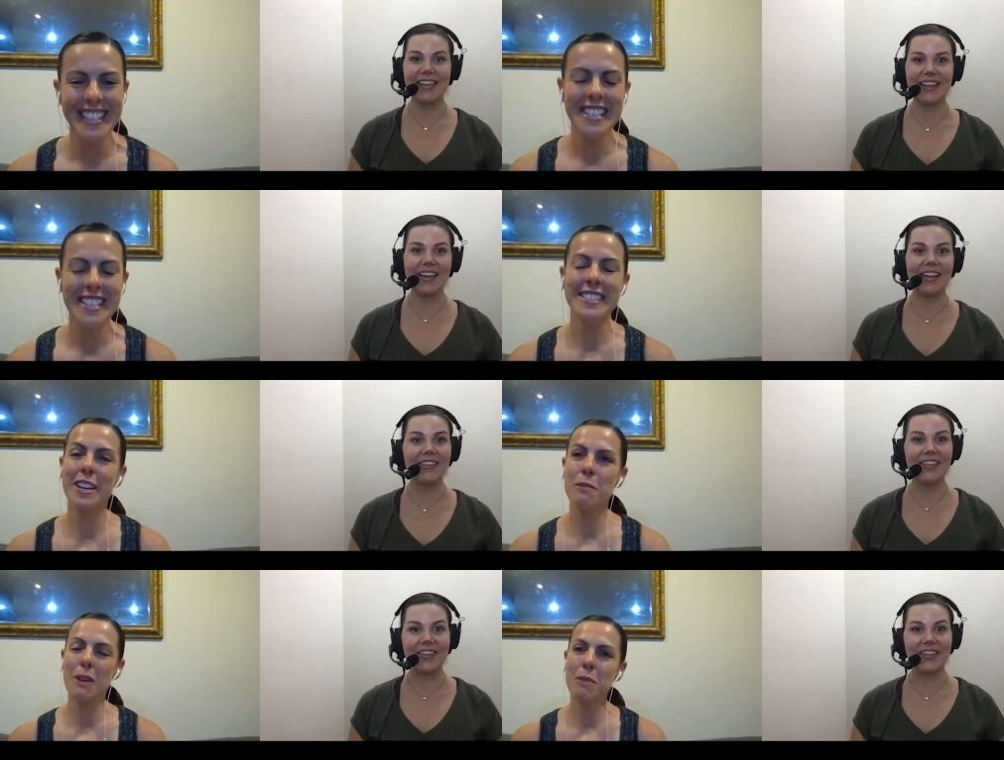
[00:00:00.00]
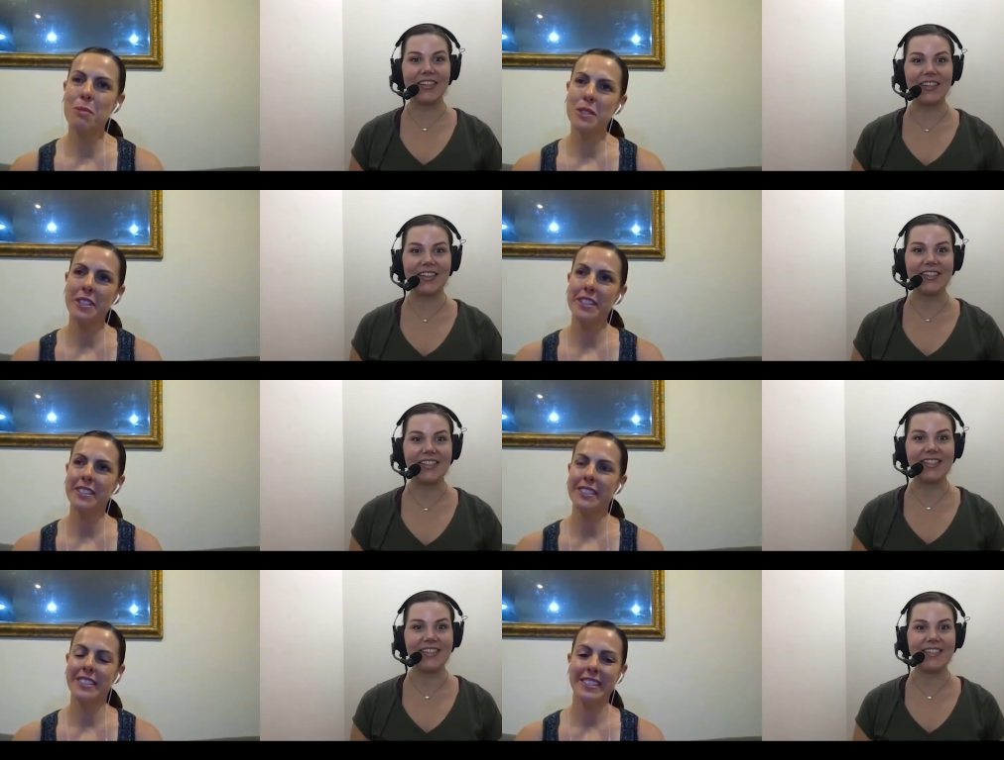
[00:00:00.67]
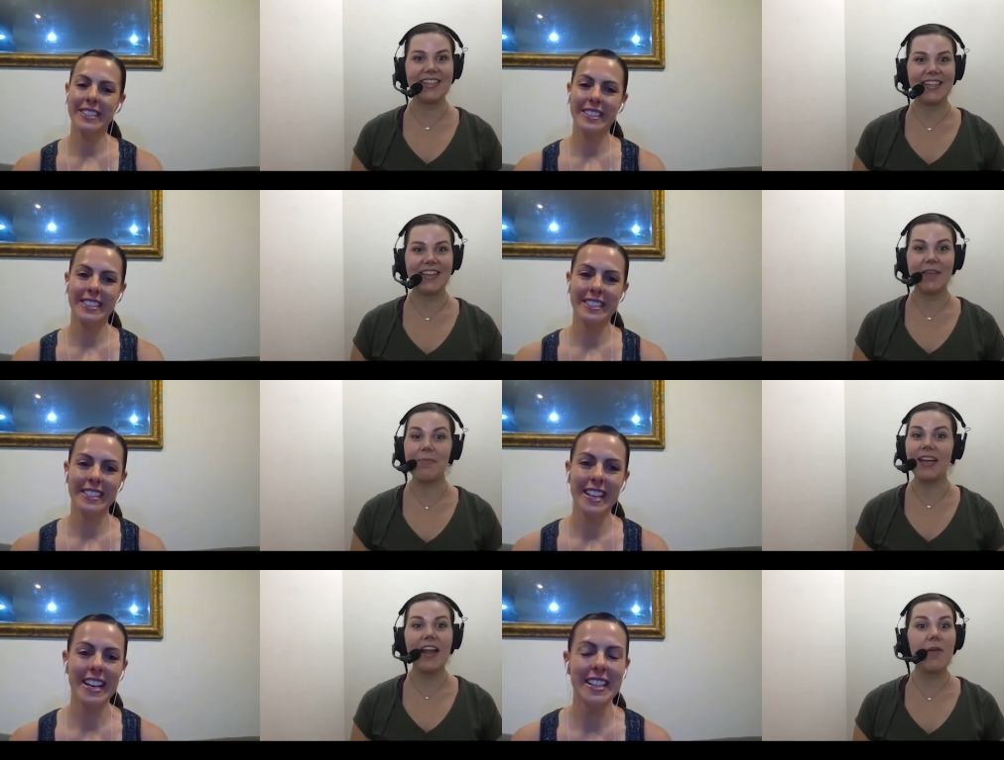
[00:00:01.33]
Speaker 1: you got lurkers they
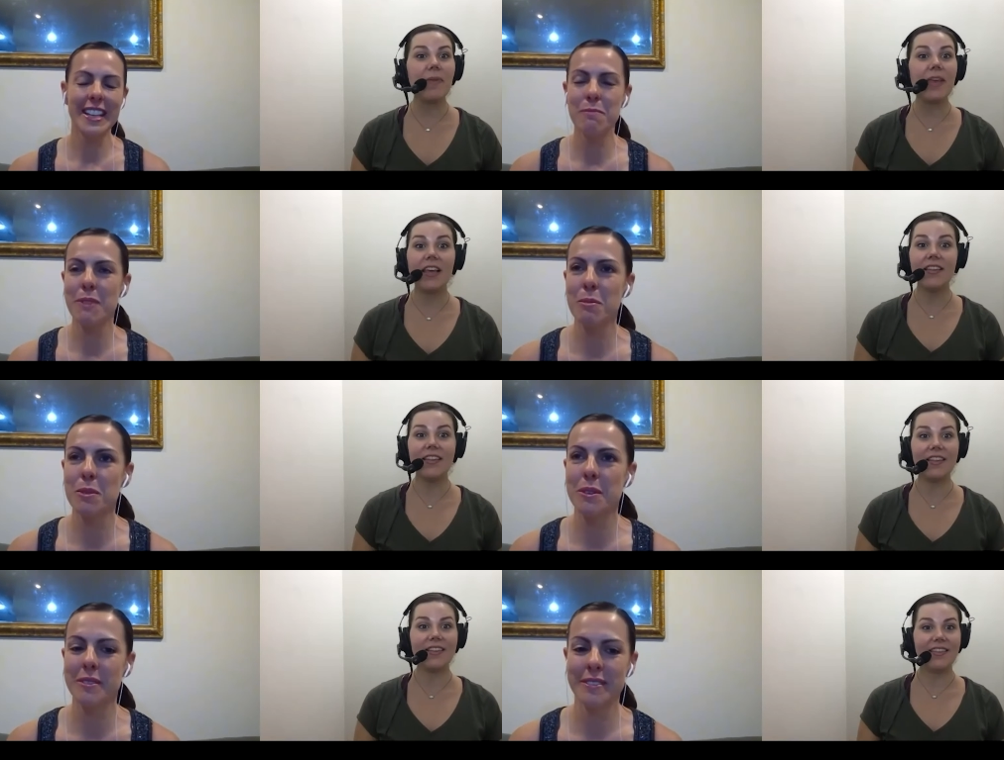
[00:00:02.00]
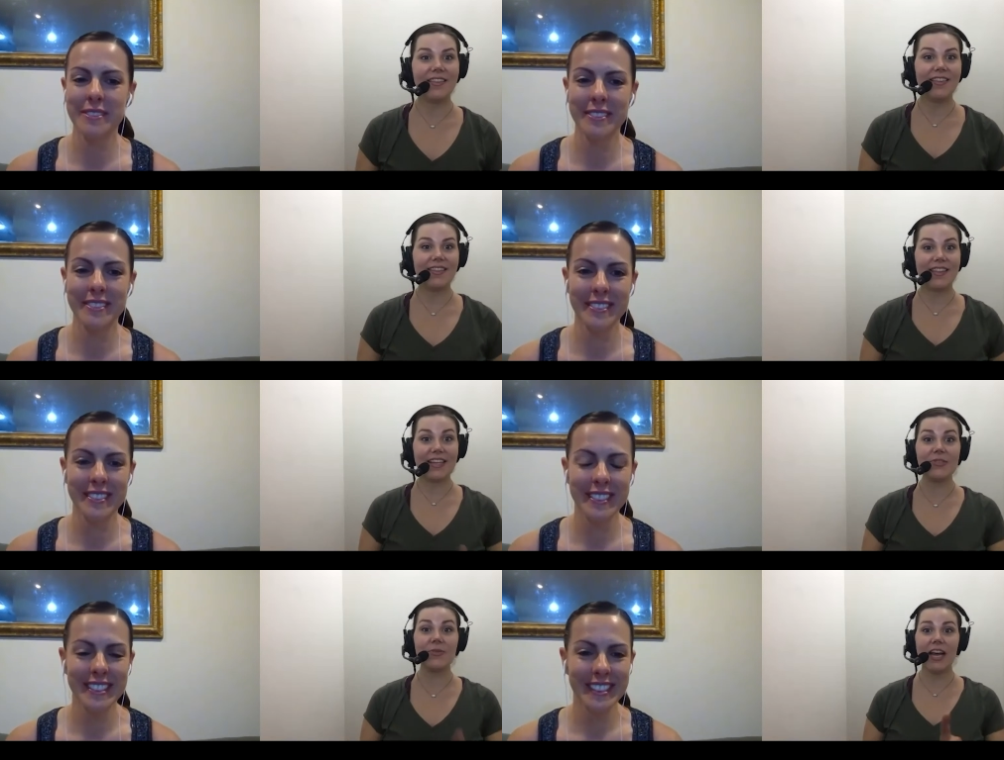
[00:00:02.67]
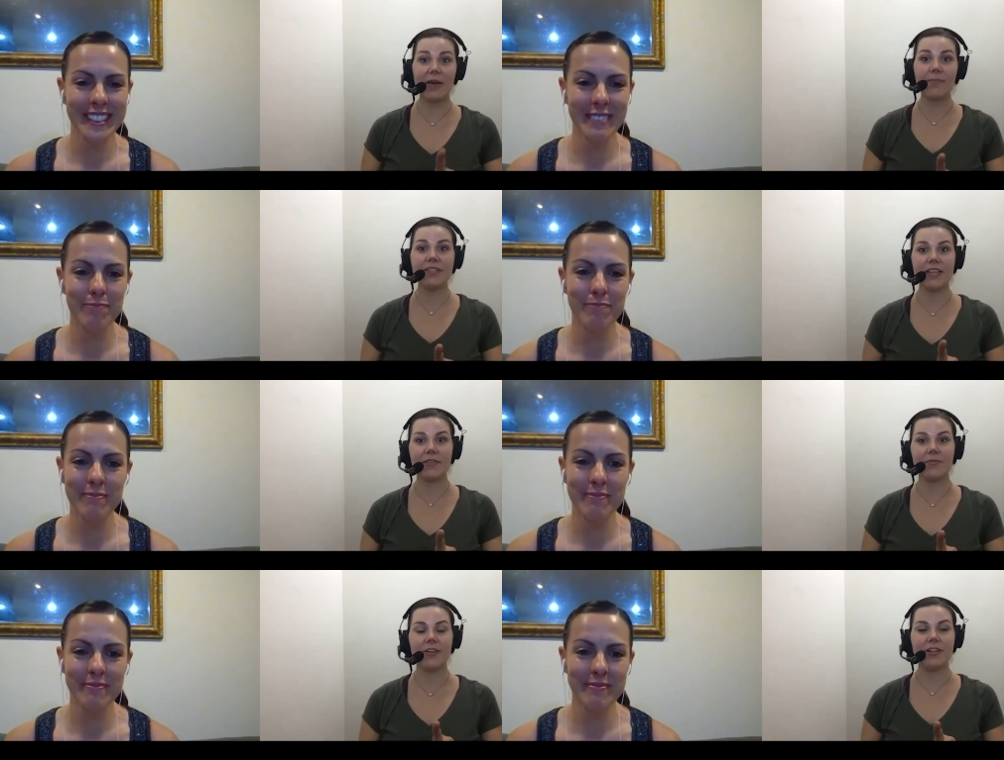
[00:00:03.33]
might not like, be that's what happens
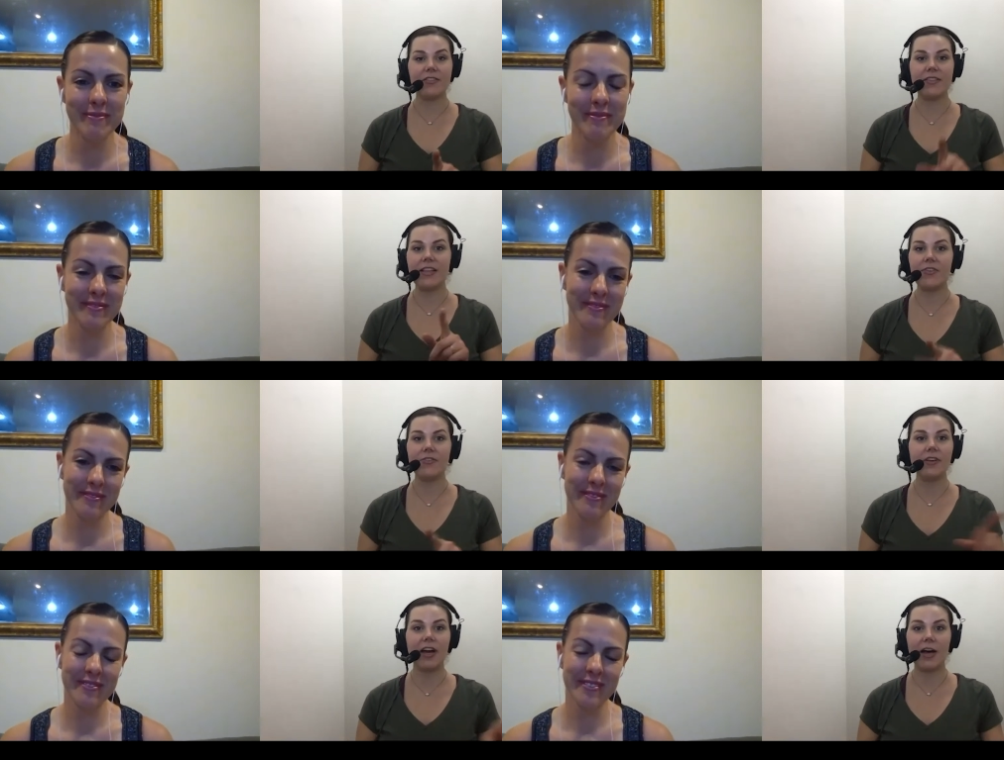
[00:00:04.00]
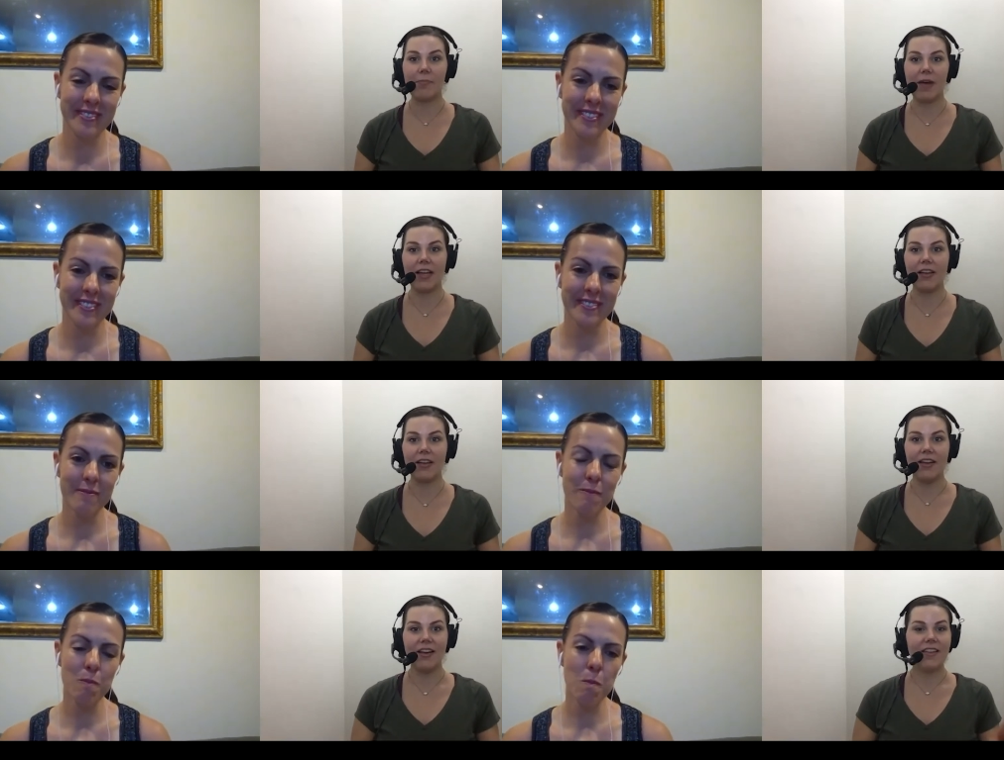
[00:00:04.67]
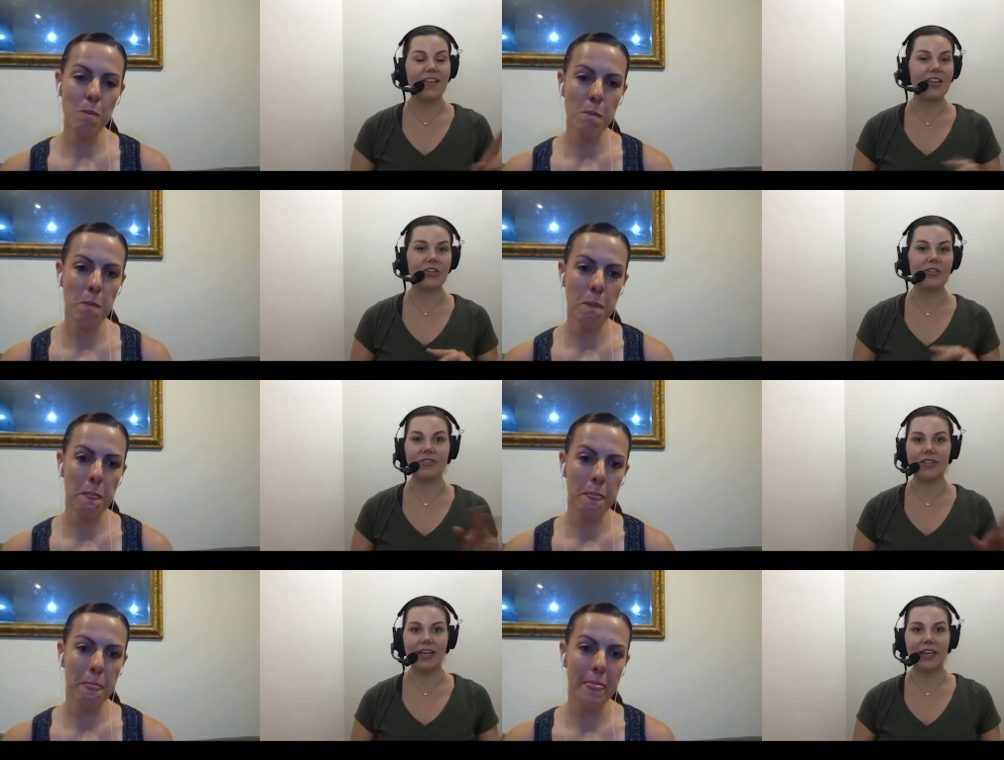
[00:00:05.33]
at first they don't comment they don't
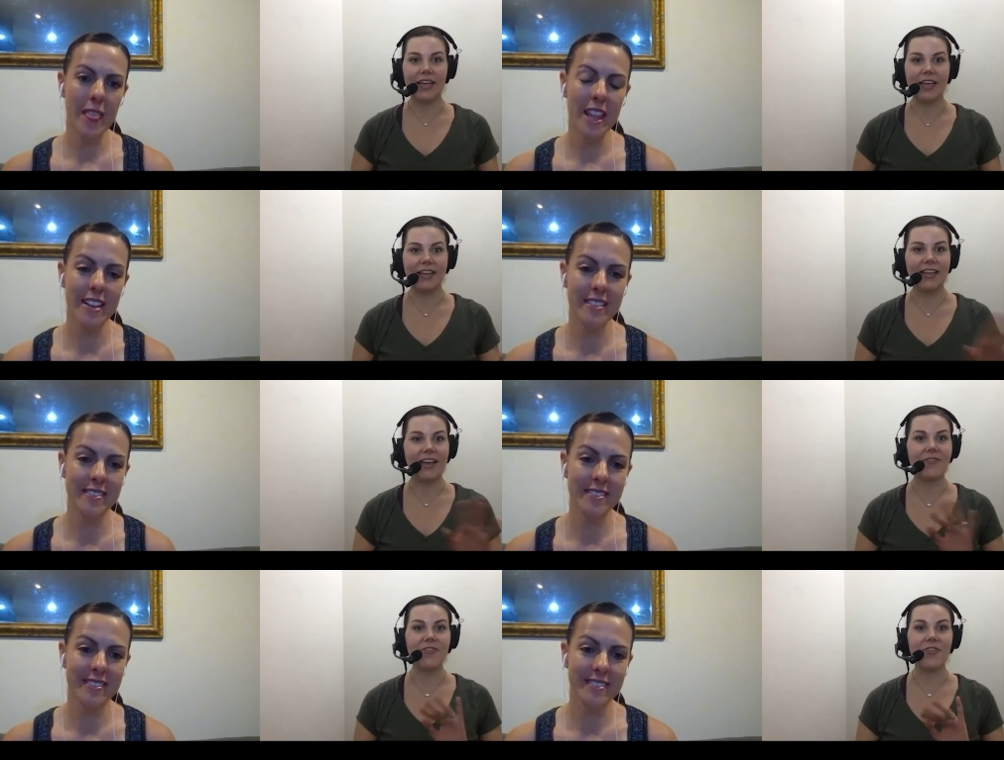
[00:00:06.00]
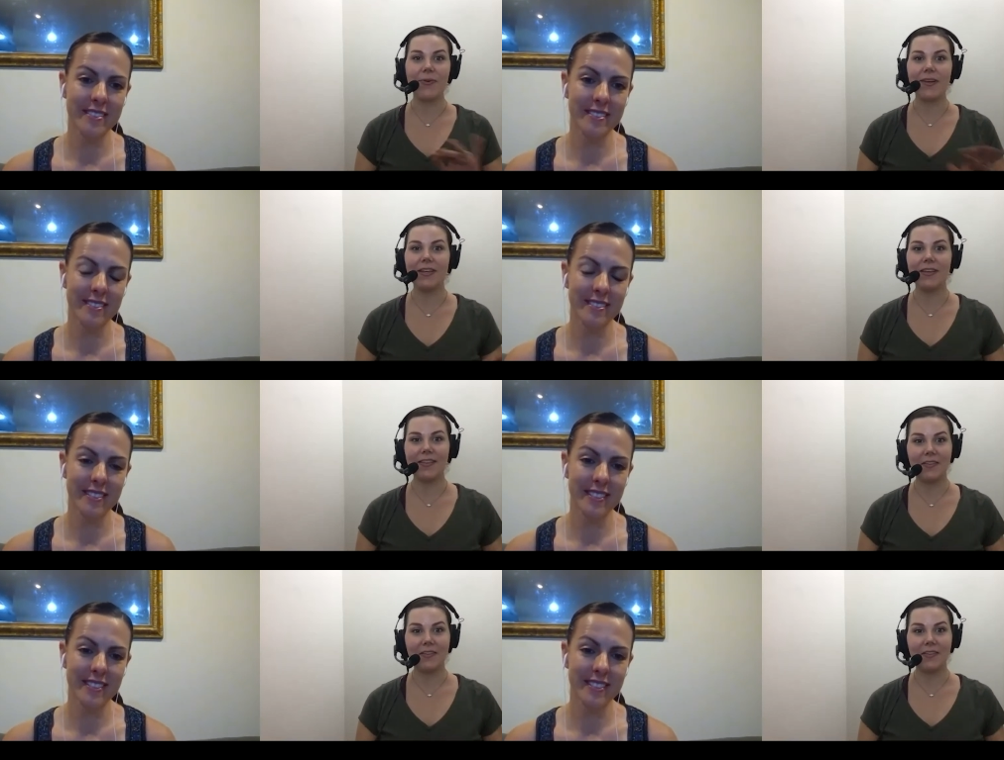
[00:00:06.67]
like you have no idea that